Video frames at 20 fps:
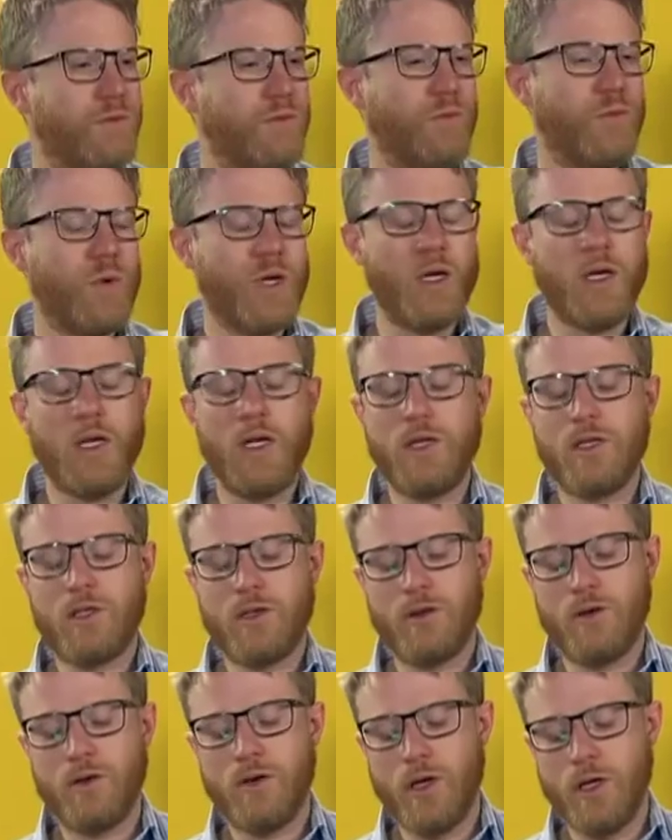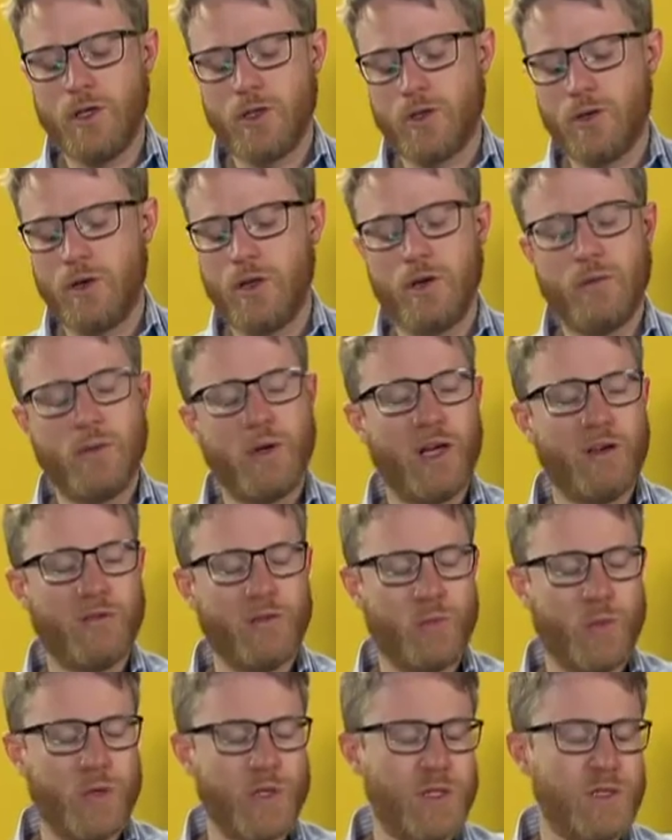we need to ensure that we have
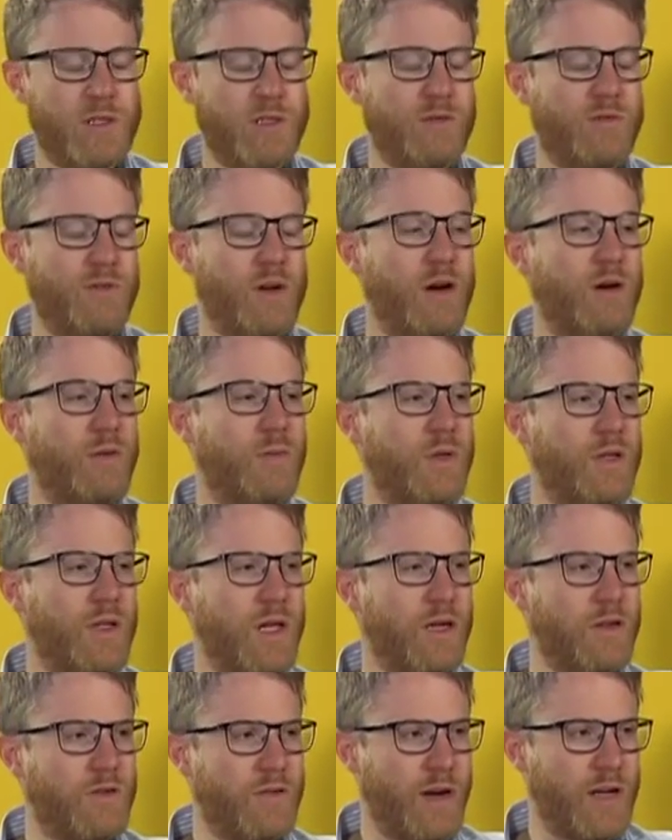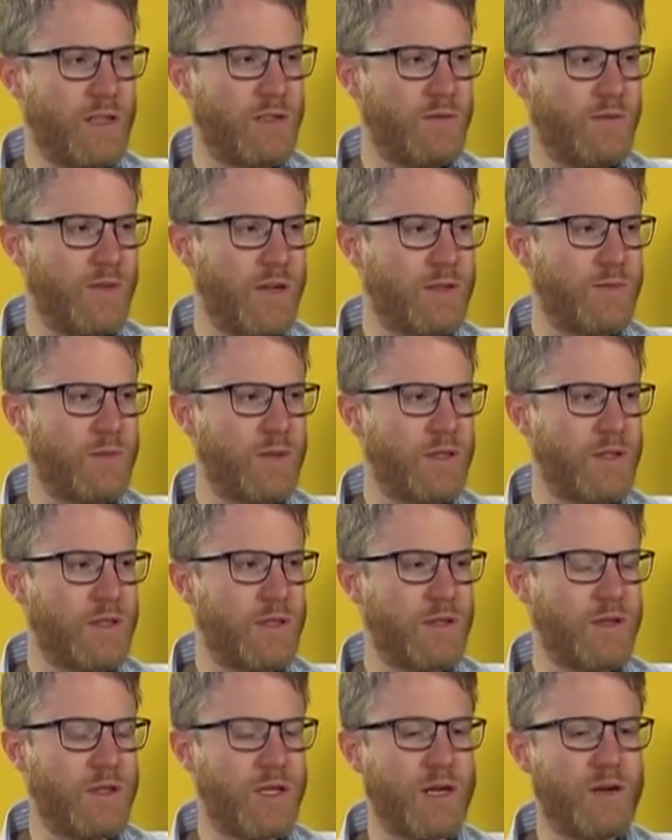a business environment that attracts investment
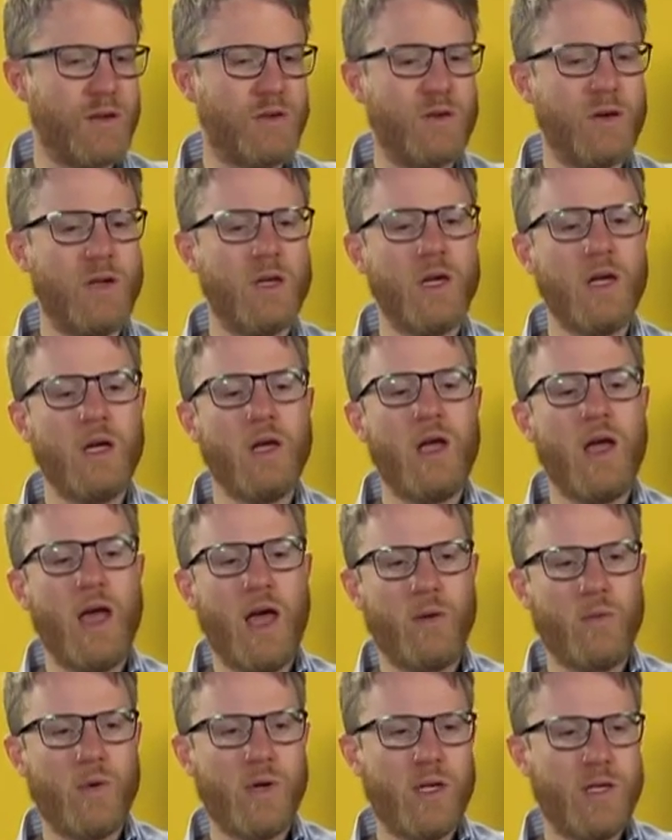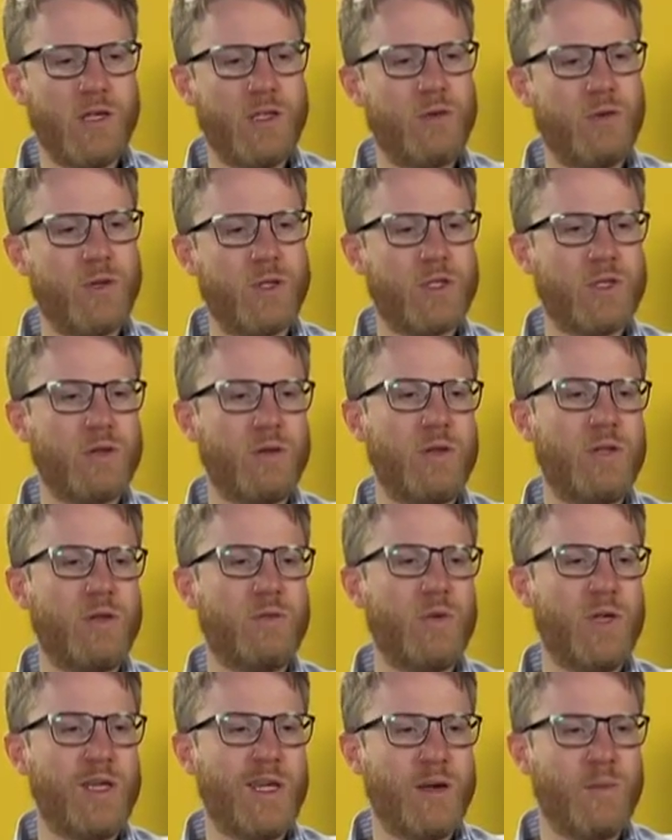into the country, and we need to ensure
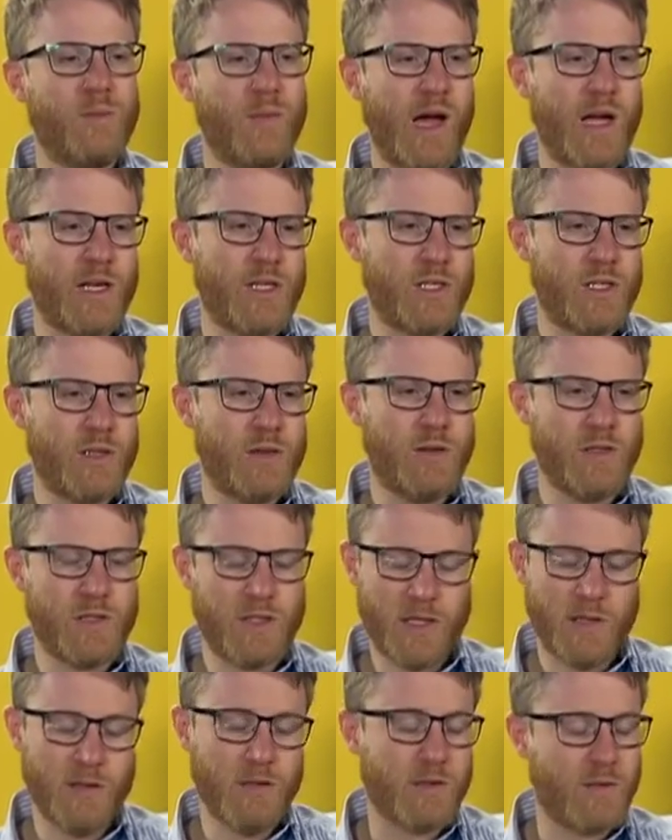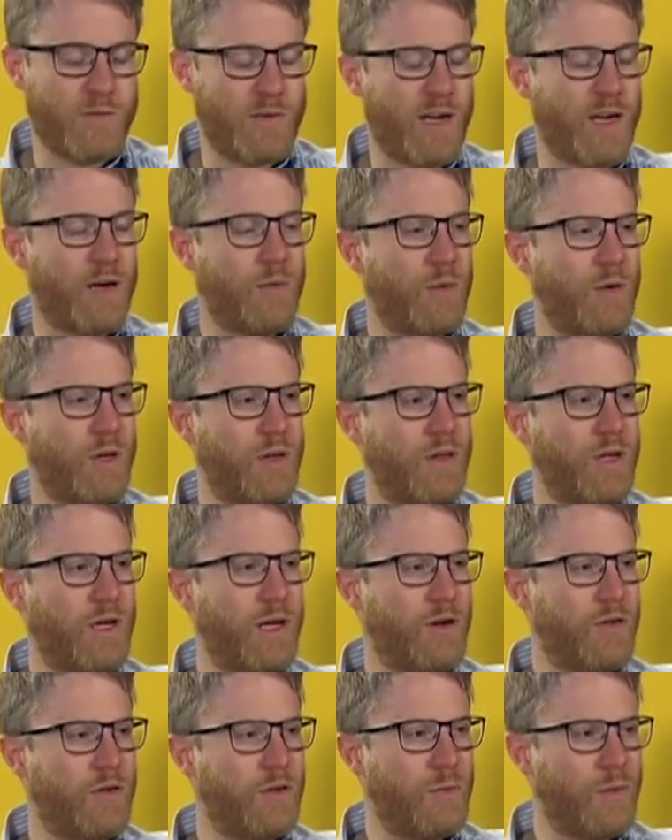that we can match the skills available in the
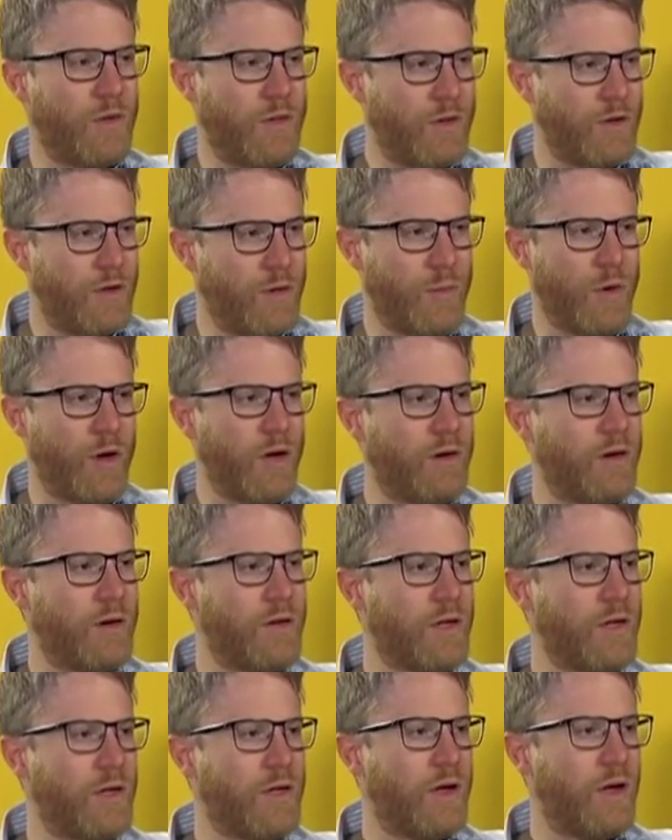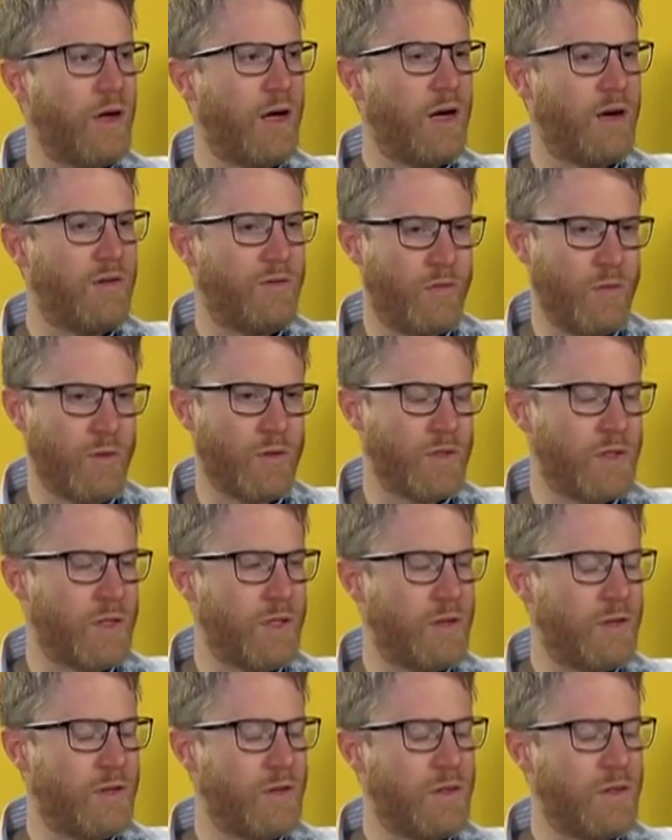country with the demand for skills.